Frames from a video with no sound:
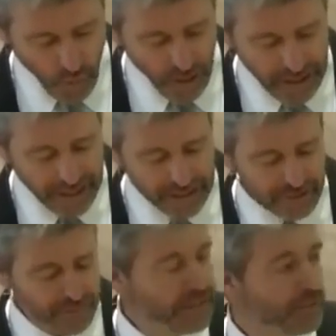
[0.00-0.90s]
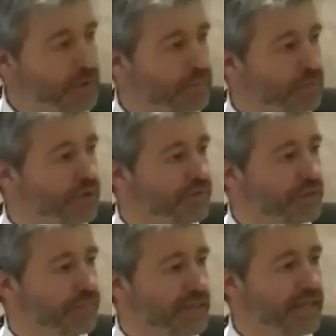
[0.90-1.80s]
what kind of men we
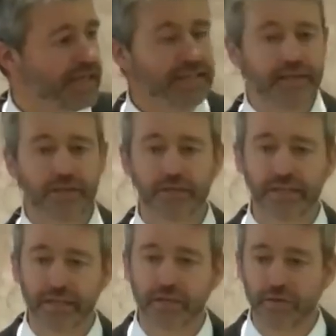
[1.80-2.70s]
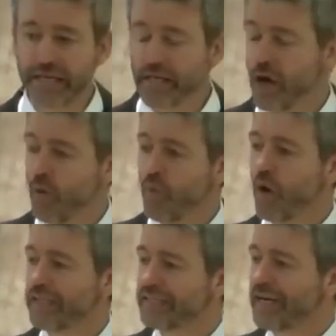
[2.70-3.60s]
proved to be, literally in the Greek,
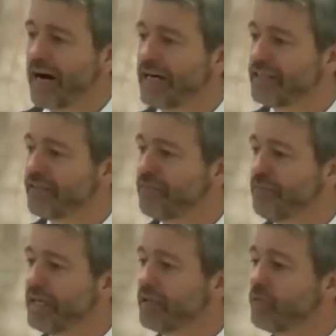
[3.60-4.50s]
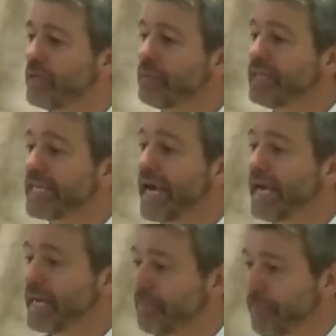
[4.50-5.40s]
what kind of men we
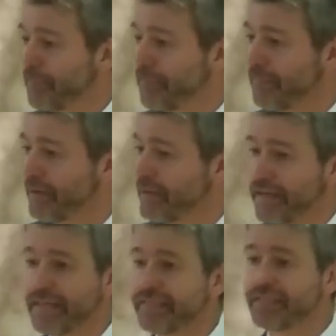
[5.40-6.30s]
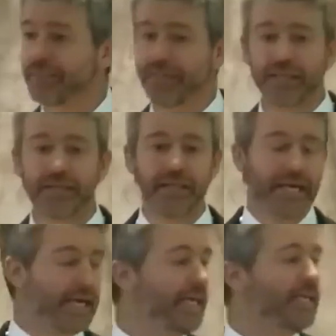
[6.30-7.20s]
became. Now, that doesn't mean that
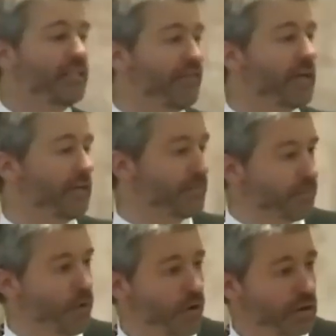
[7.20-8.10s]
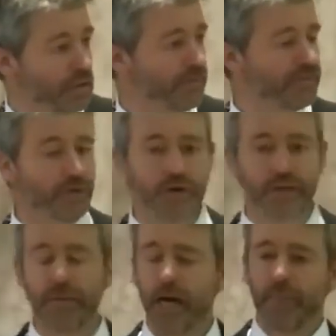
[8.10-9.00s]
he developed morally before
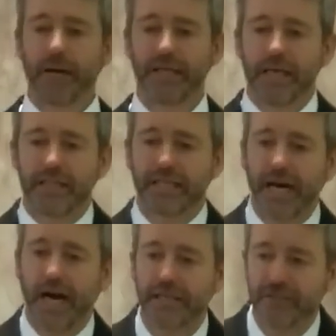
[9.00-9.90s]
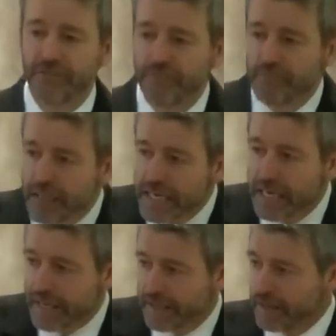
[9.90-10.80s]
them, but the kind of
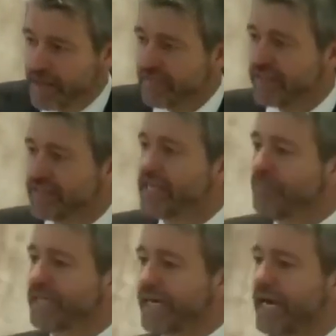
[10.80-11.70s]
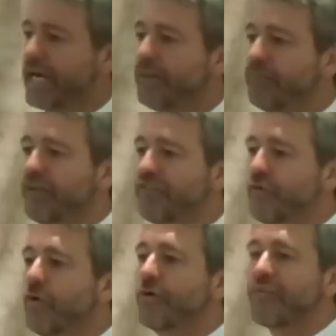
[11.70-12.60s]
men that they became
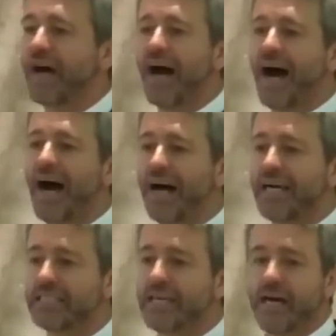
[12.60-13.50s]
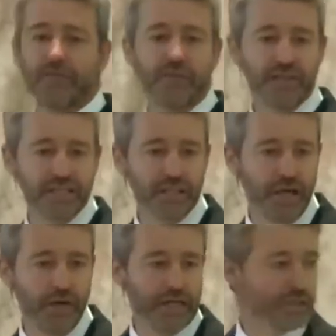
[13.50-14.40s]
before the eyes of the
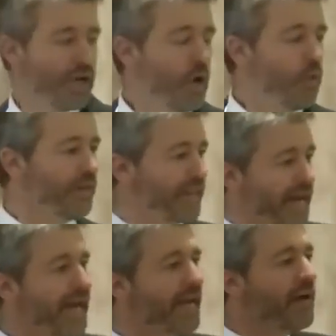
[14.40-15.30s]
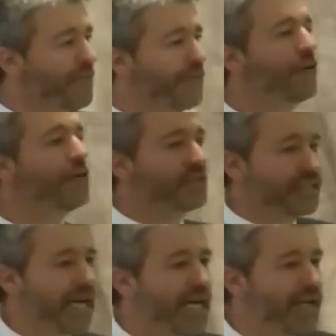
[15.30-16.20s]
Thessalonians. When they
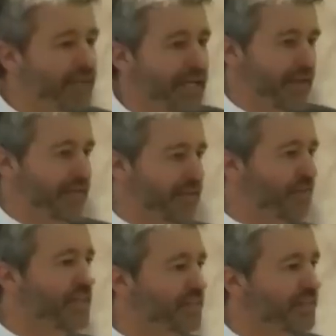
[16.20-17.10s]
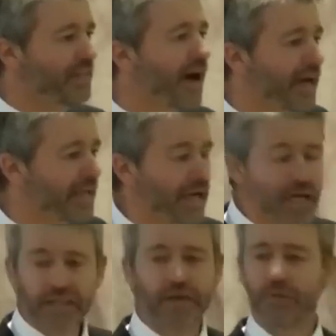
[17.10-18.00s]
first came in to Thessalonica,
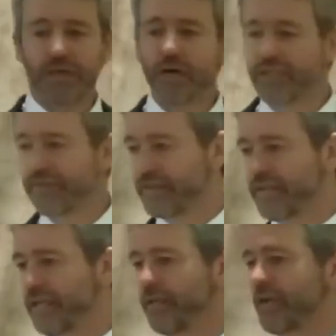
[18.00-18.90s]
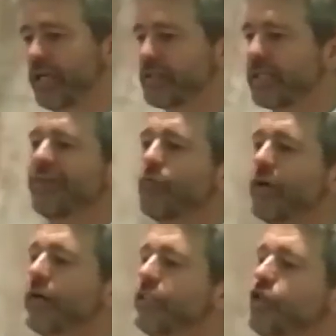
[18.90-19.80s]
they were no different than anyone else. They didn't
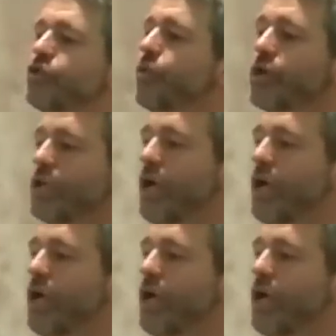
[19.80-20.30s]
wear unusual